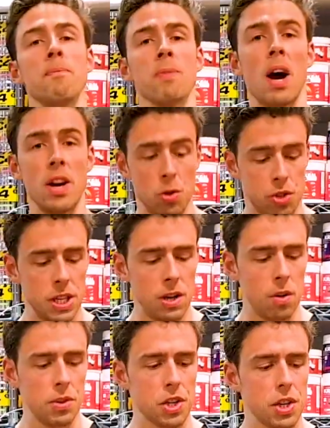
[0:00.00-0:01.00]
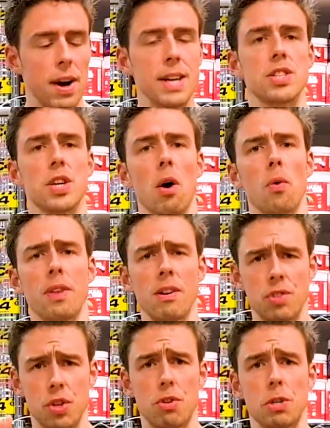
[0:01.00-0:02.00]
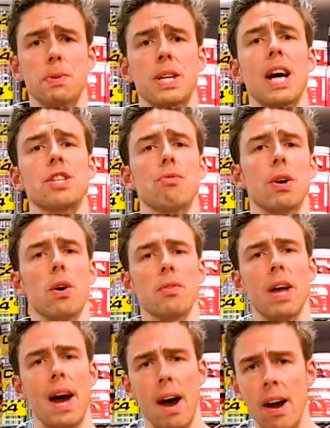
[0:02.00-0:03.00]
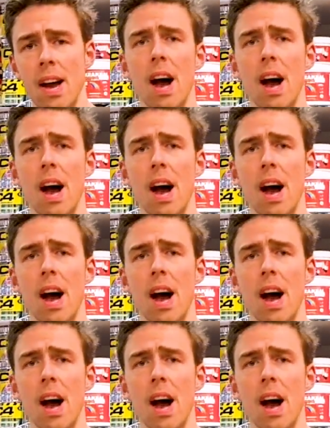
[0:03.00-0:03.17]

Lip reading: You'll see that on the site. So there's a Christmas category on there.